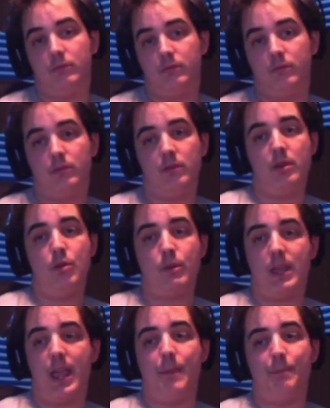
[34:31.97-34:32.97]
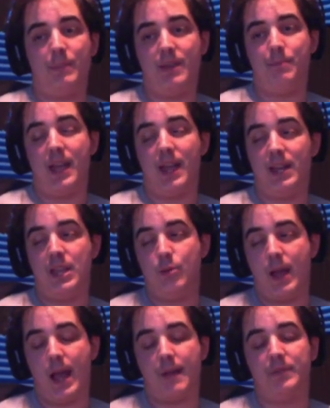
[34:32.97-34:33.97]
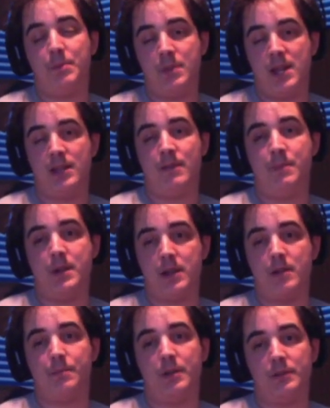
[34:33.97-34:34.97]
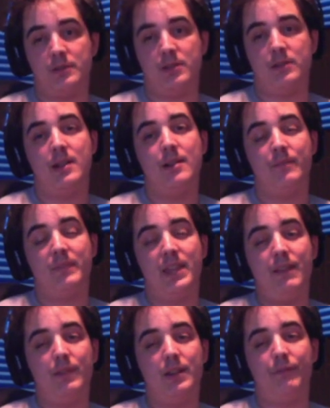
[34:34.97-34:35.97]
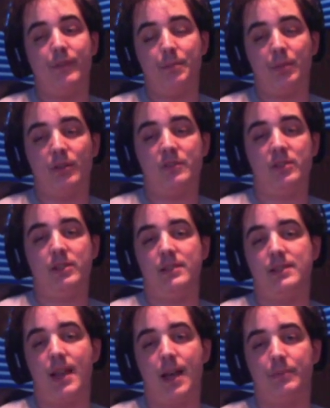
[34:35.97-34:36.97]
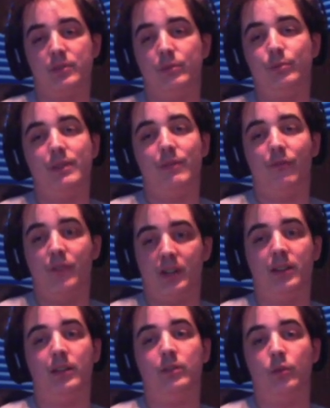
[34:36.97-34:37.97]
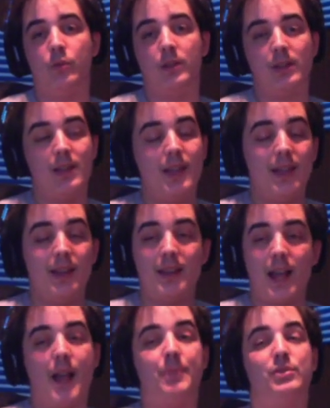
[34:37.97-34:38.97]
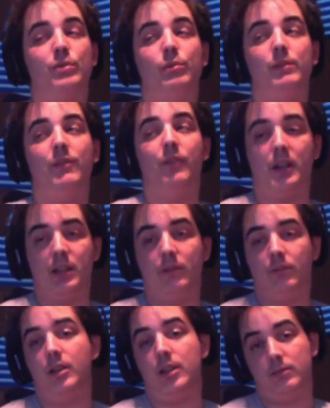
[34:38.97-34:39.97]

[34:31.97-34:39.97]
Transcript: You can't be petty, you have to be the bigger person. Even if the person is absolutely fucking annoying and absolutely fucking right.